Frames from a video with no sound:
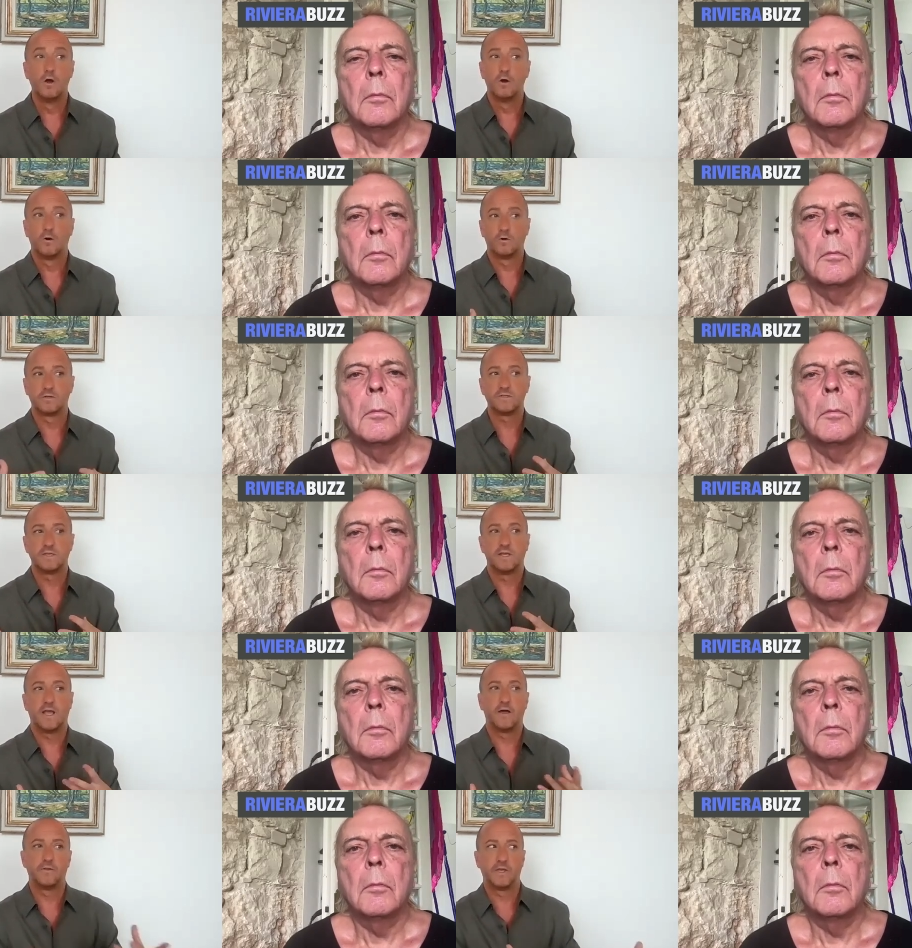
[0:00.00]
Speaker 1: or
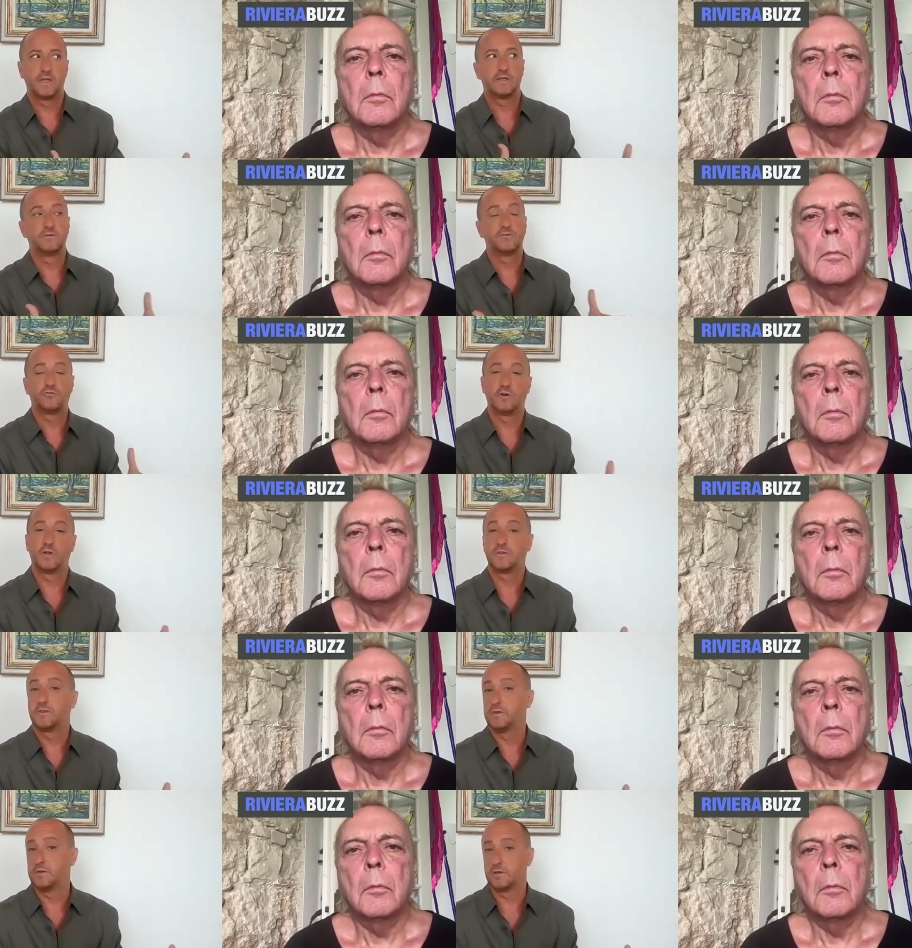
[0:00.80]
see how they can
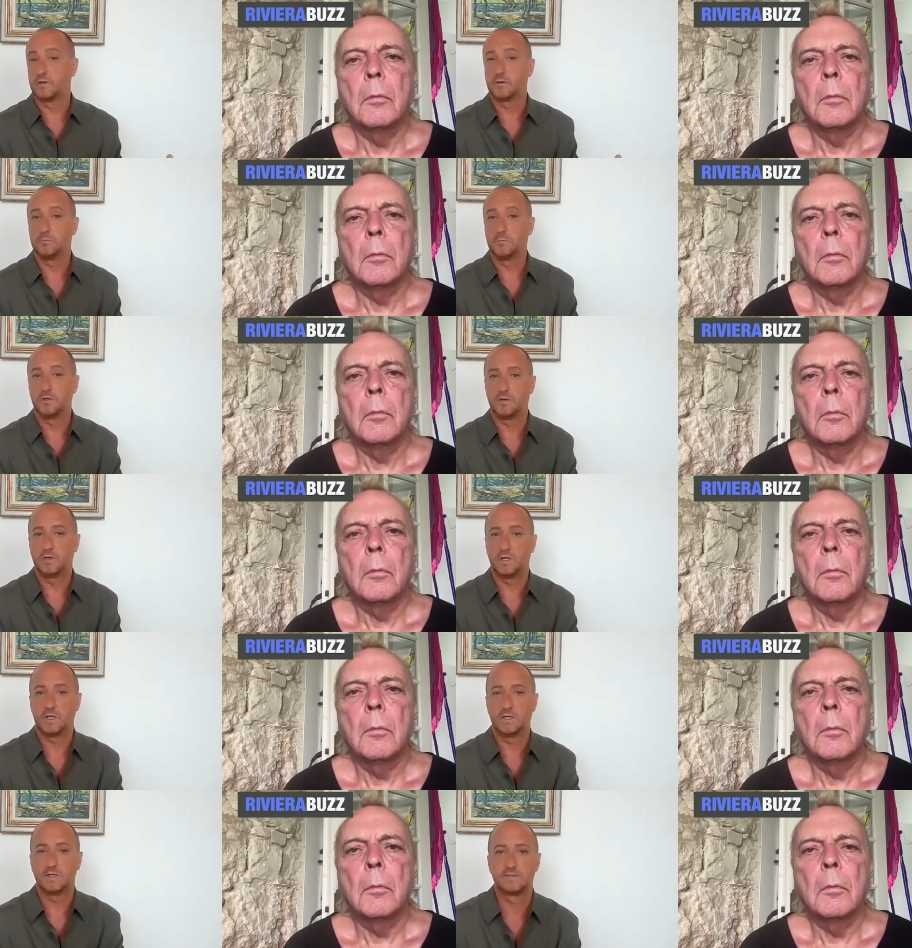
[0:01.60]
strengthen the
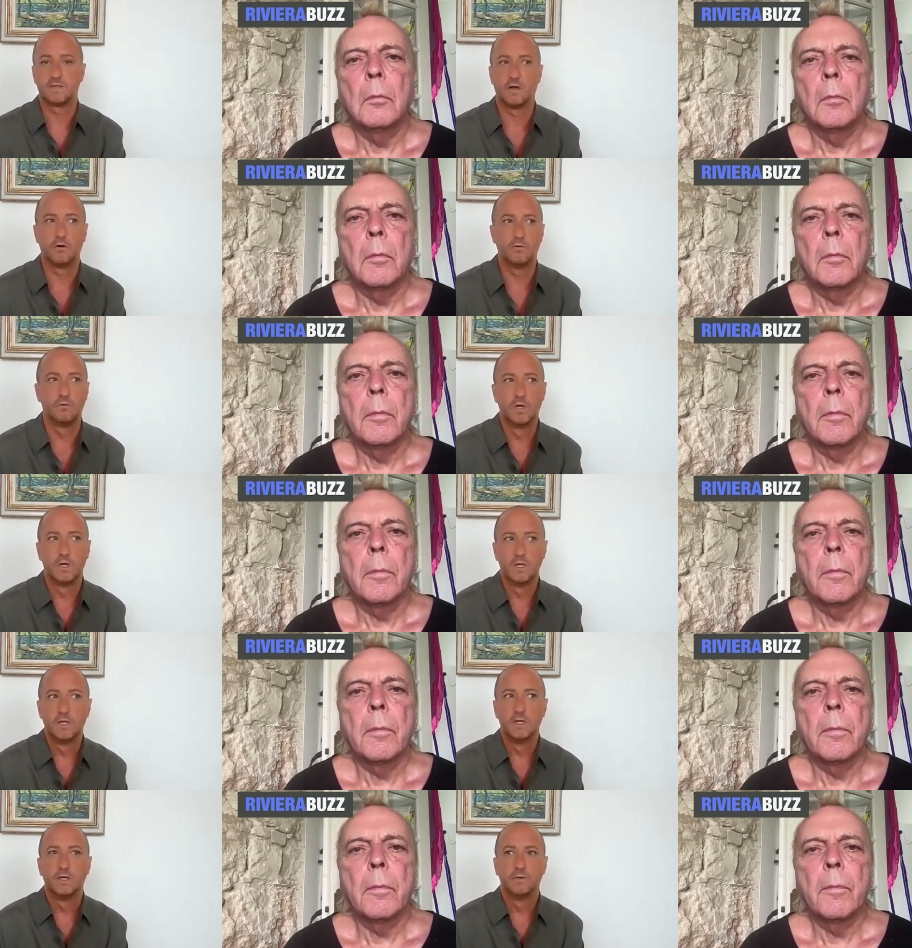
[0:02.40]
community. So
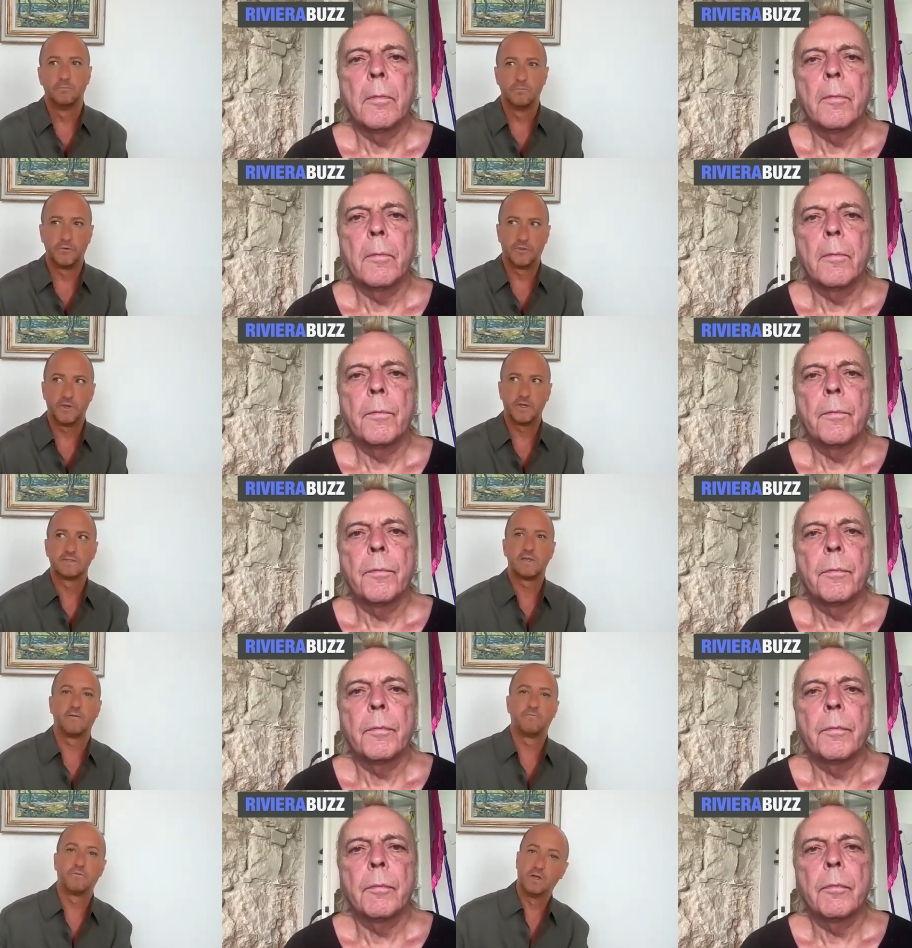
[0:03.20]

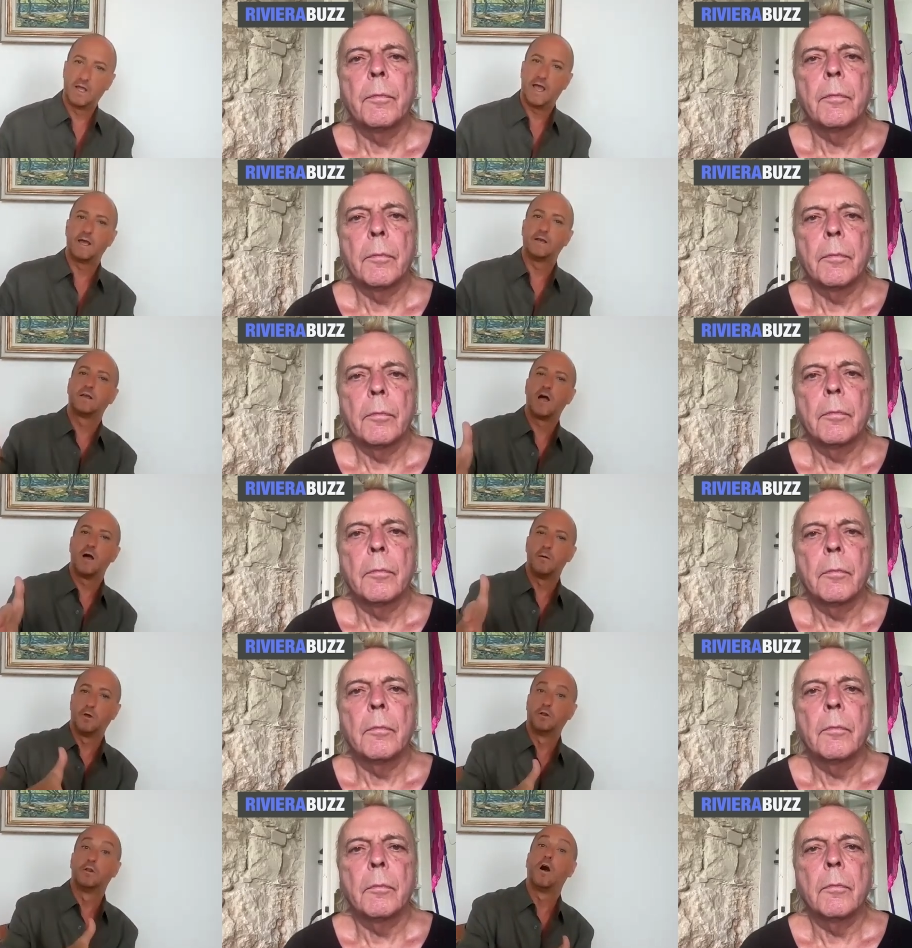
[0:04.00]
things have had
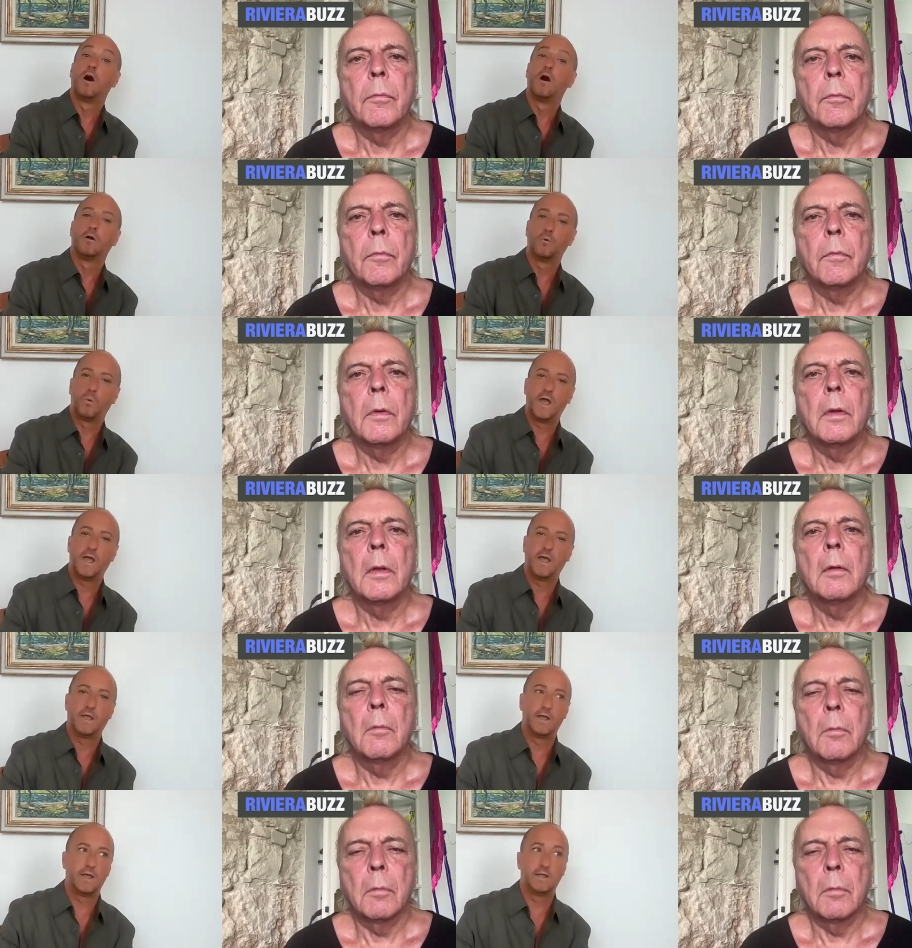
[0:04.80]
come a long
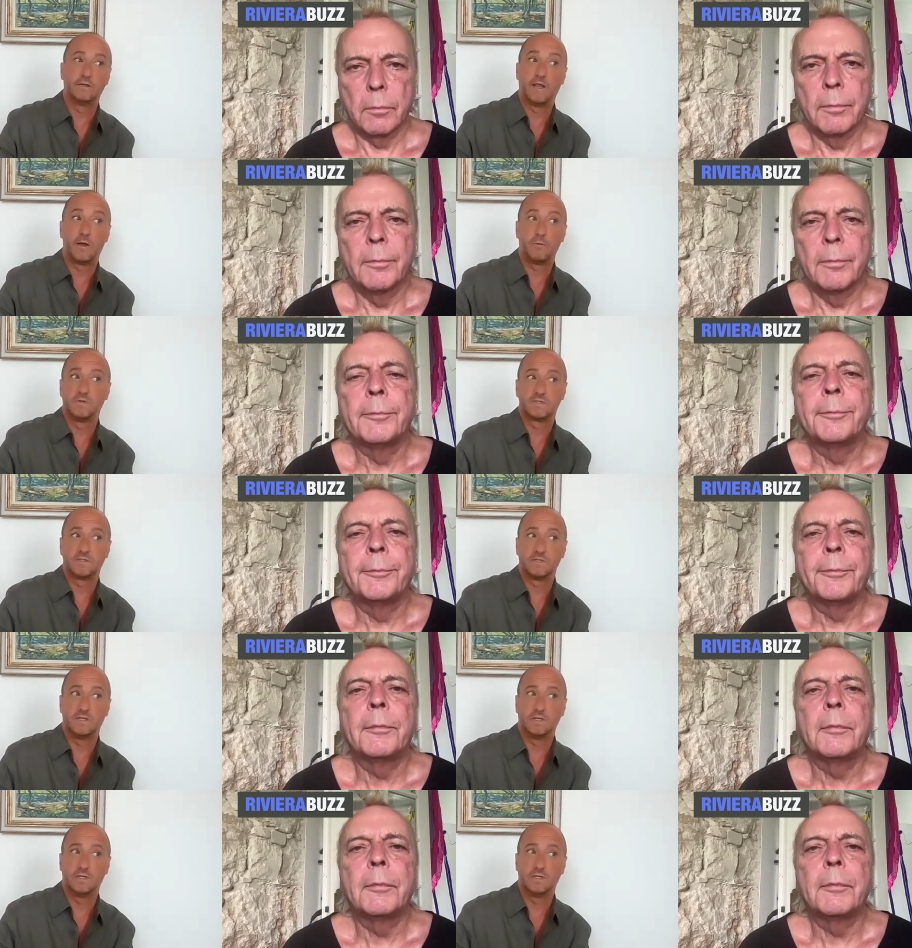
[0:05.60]
way, and that was